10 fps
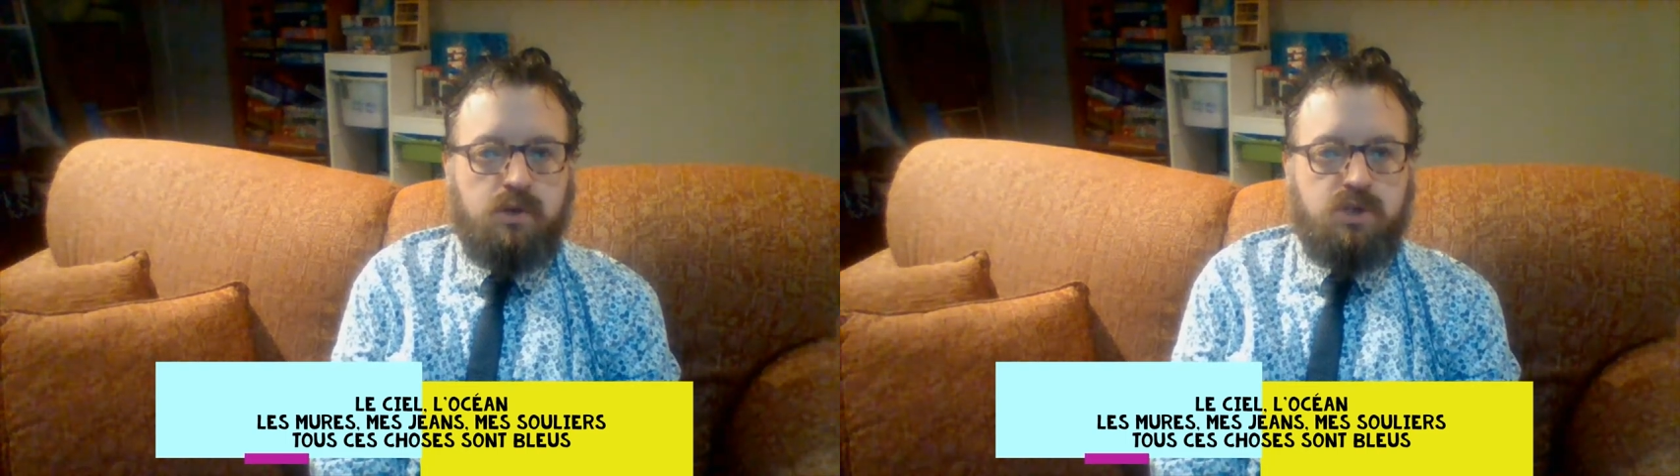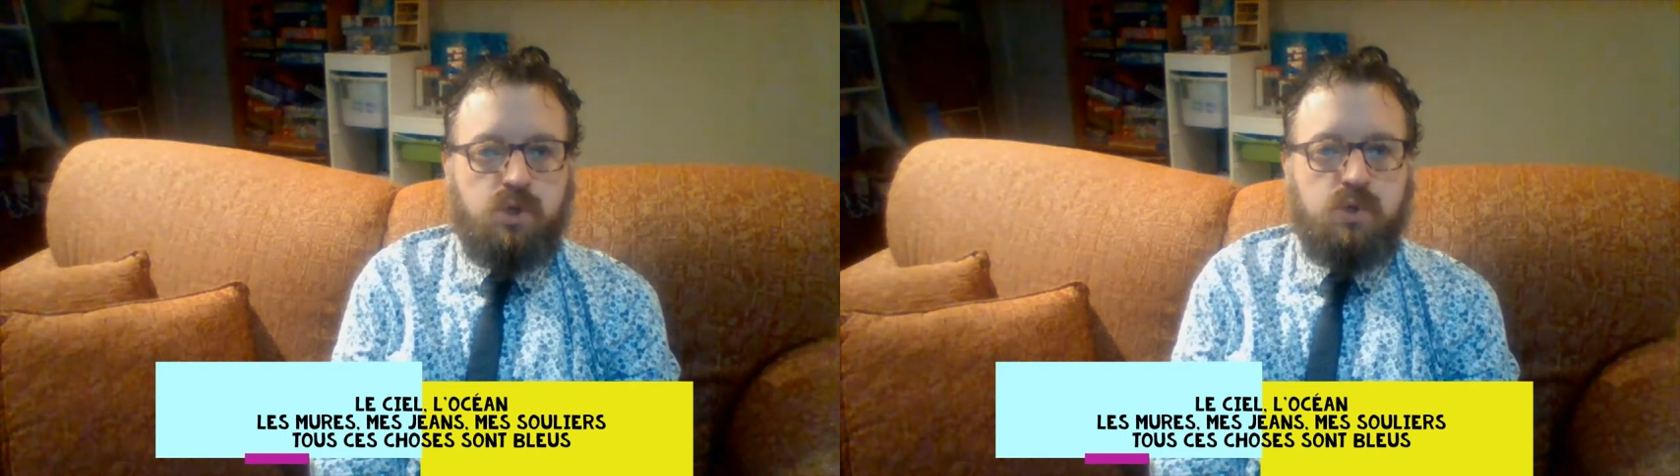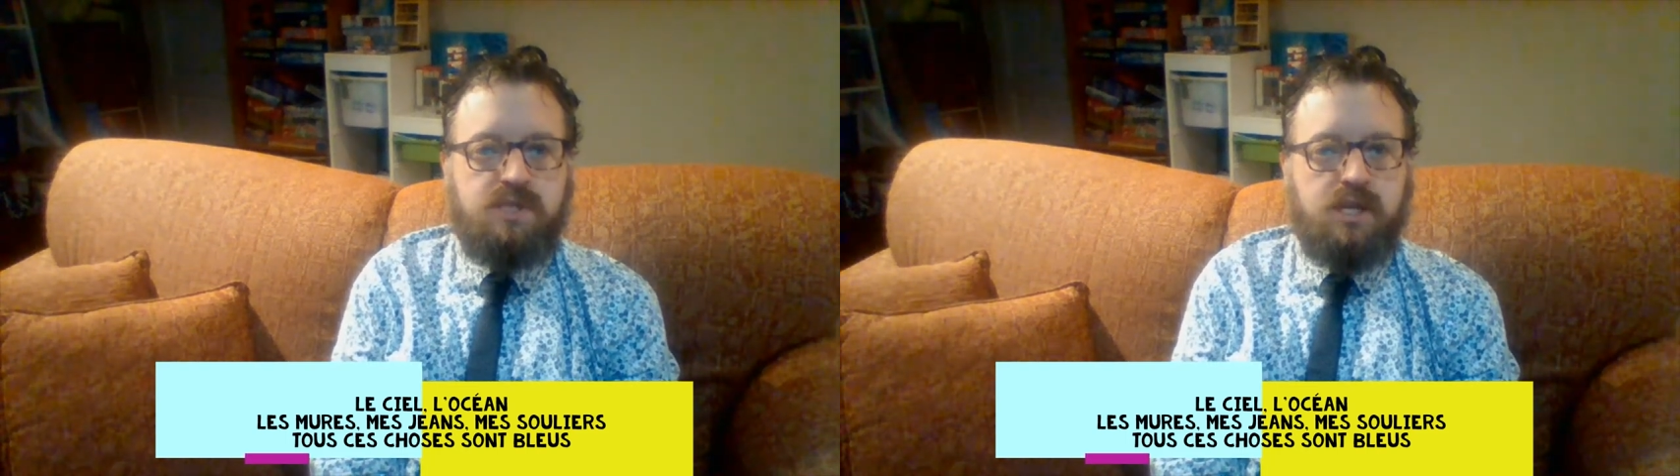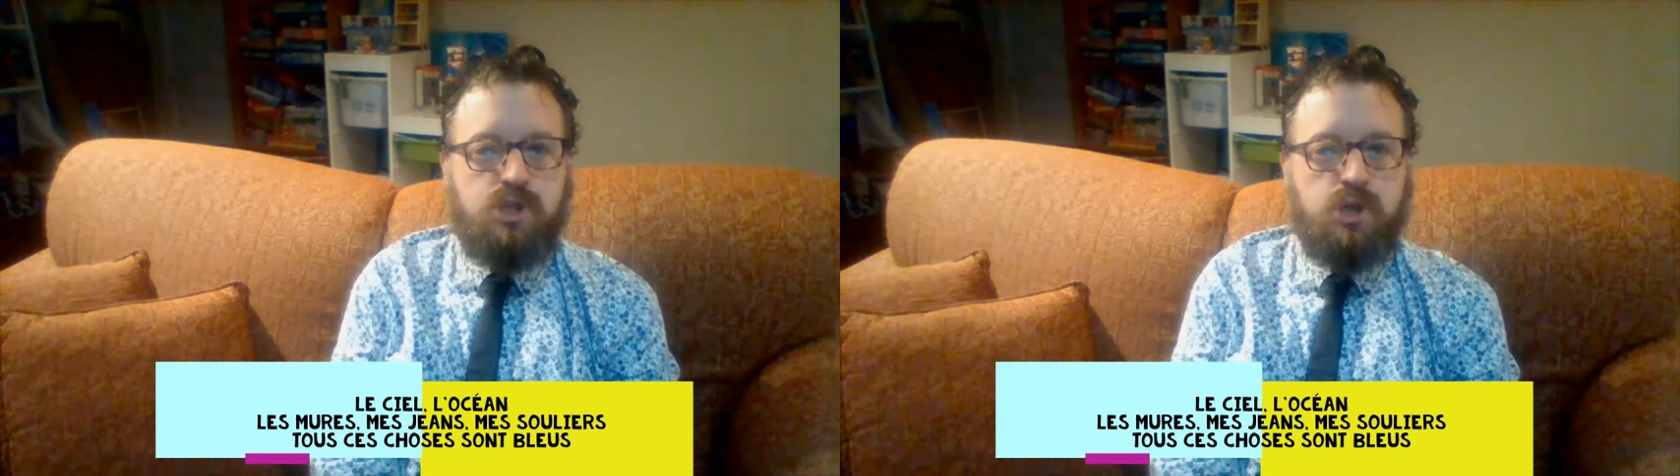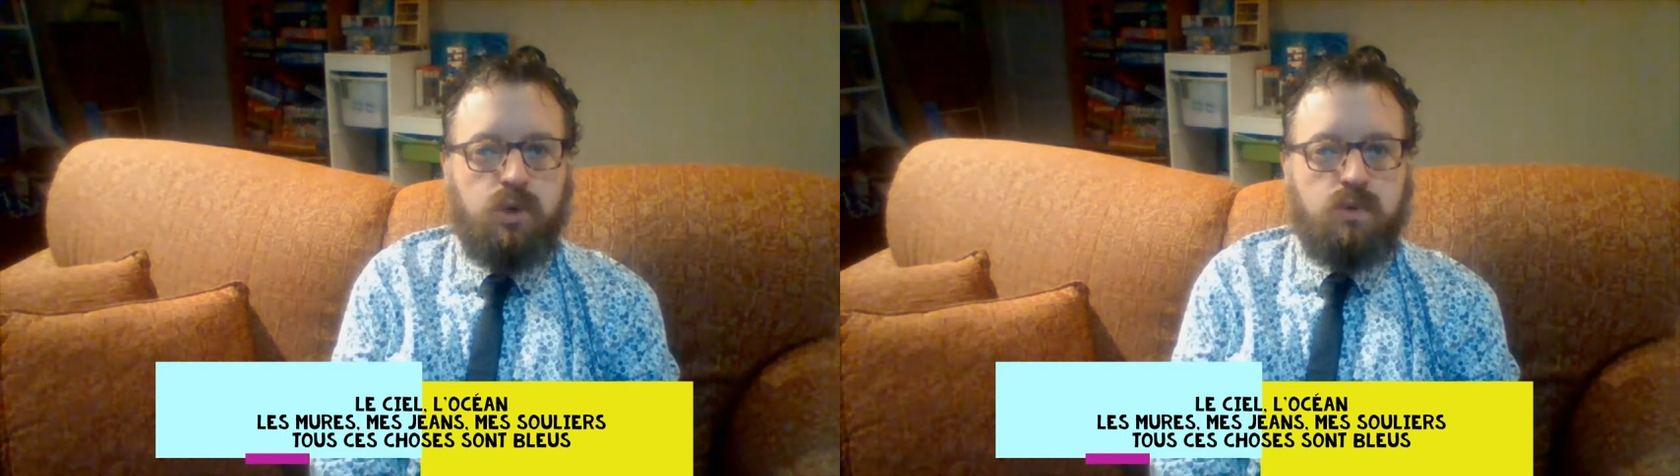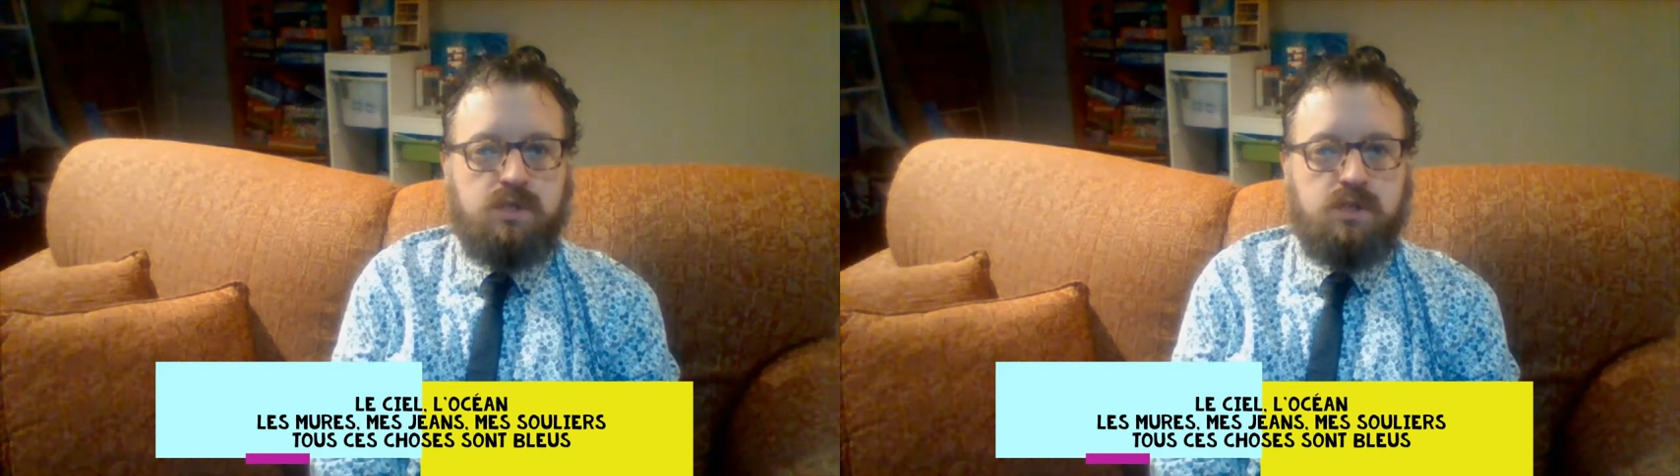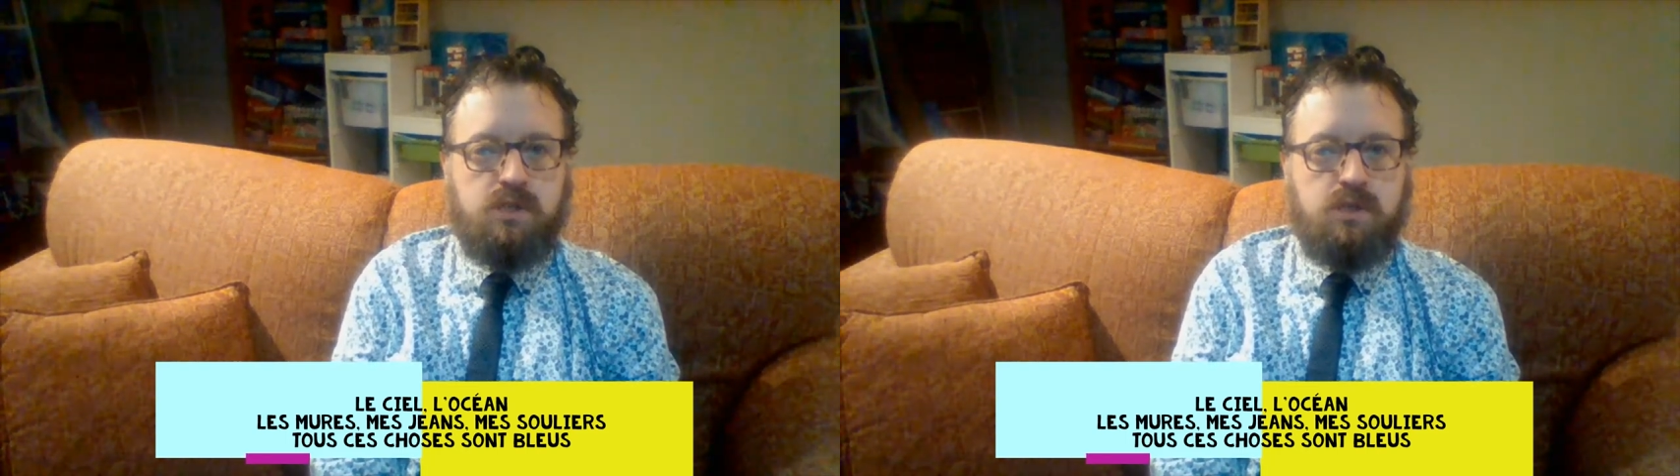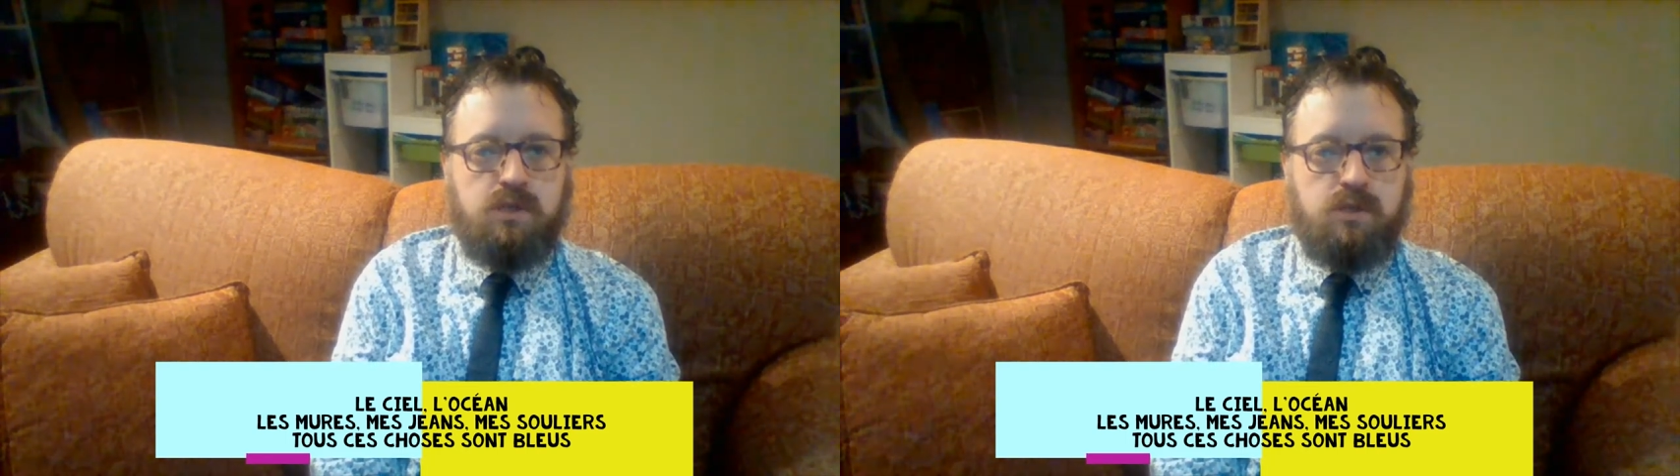toutes ces choses
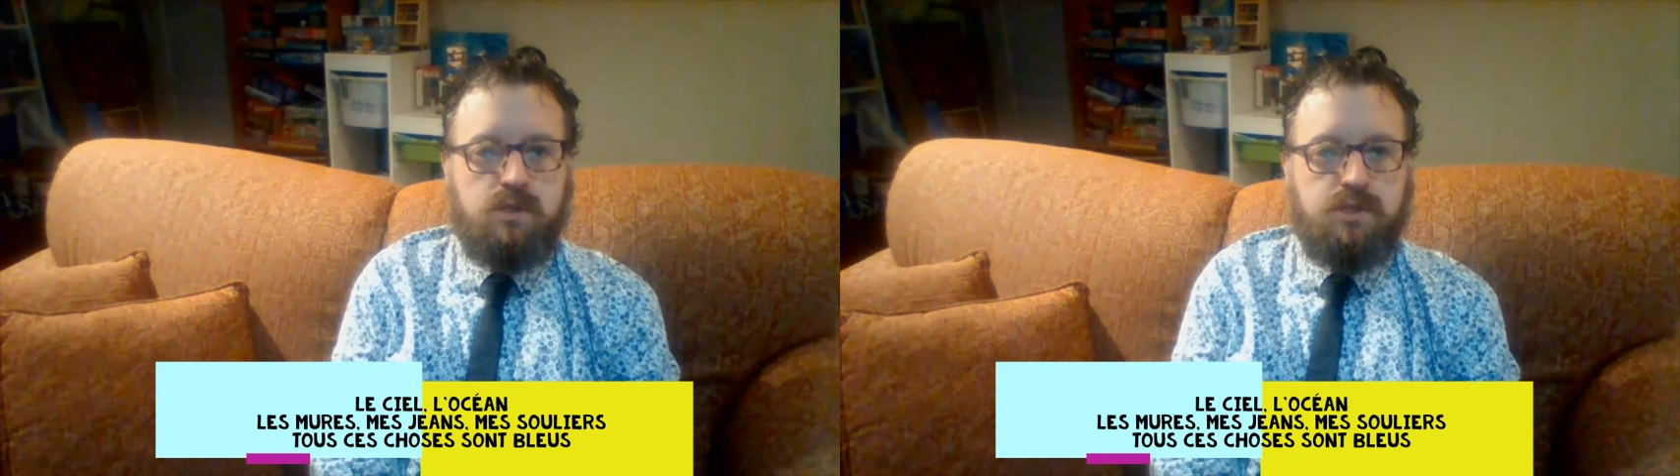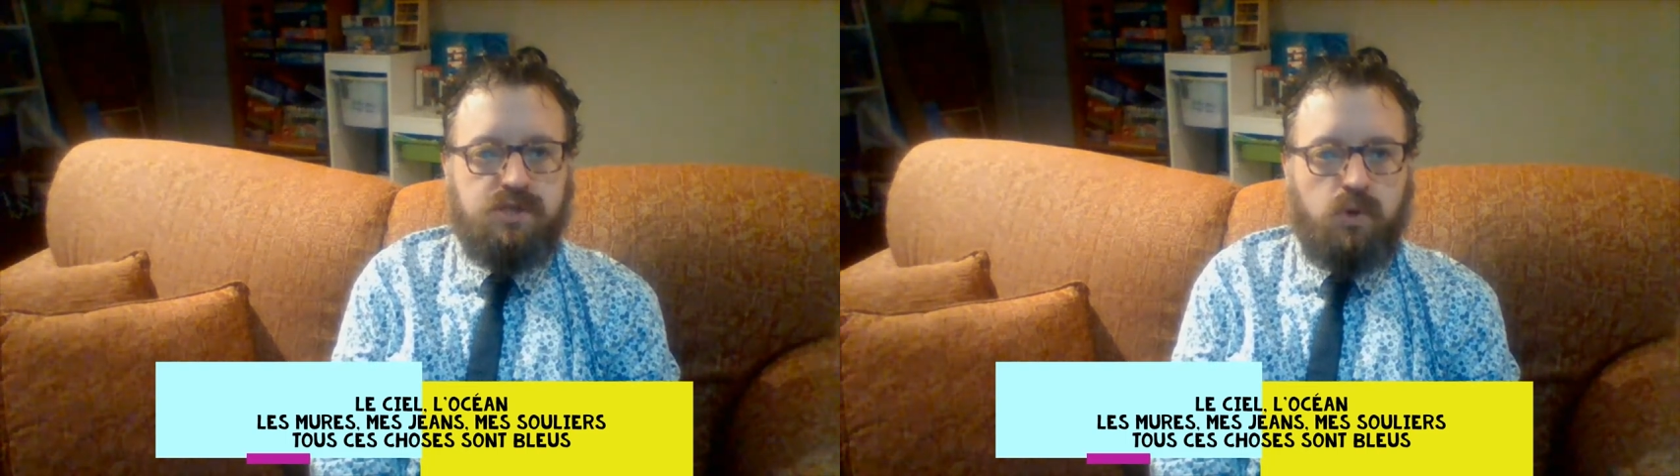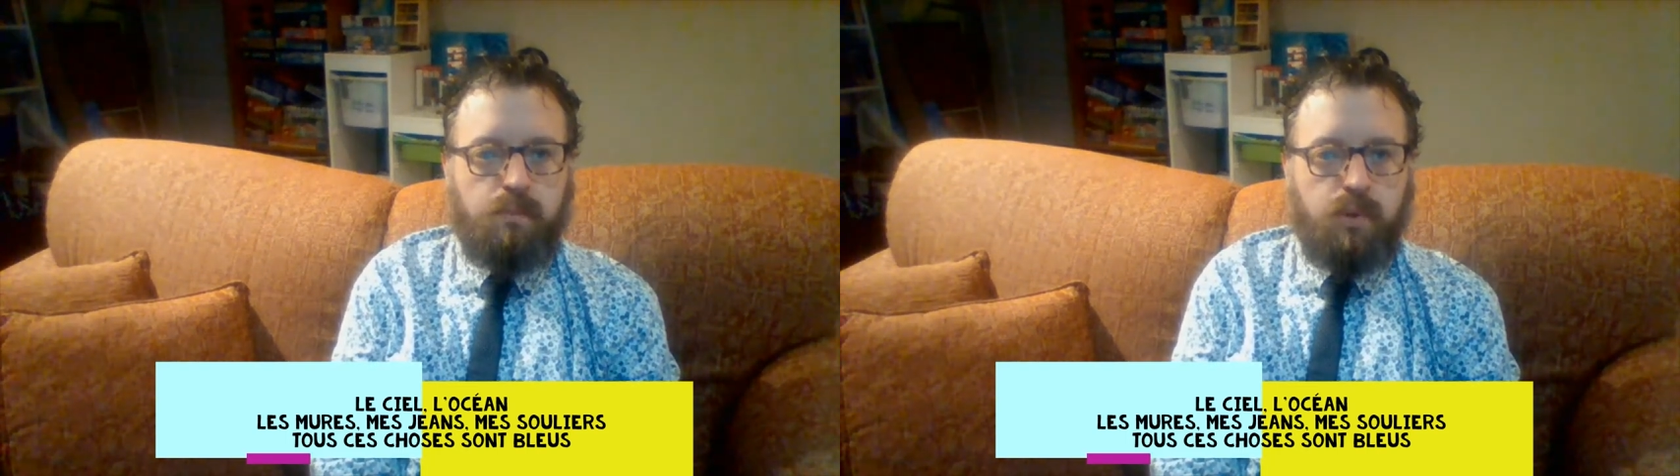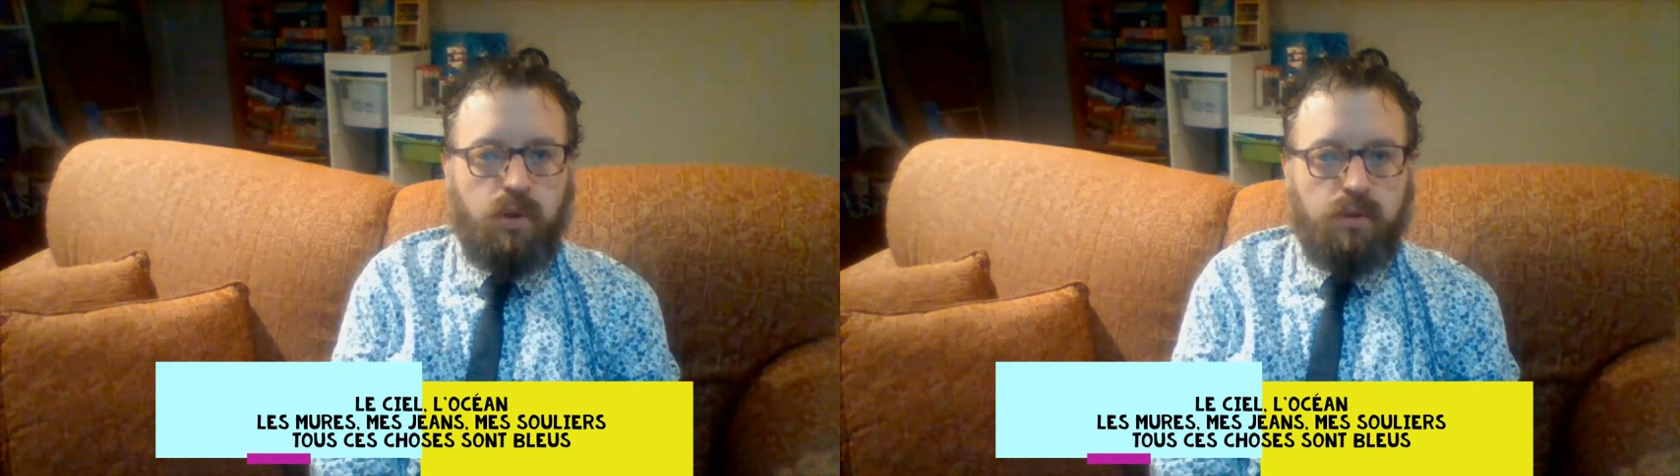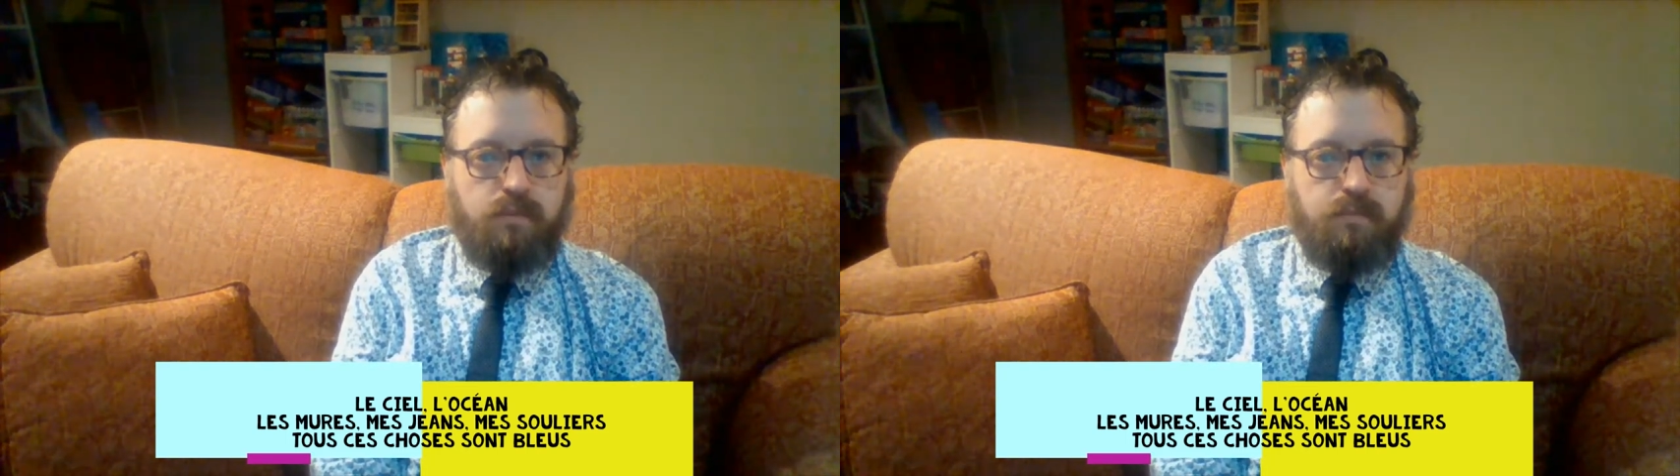sont bleues.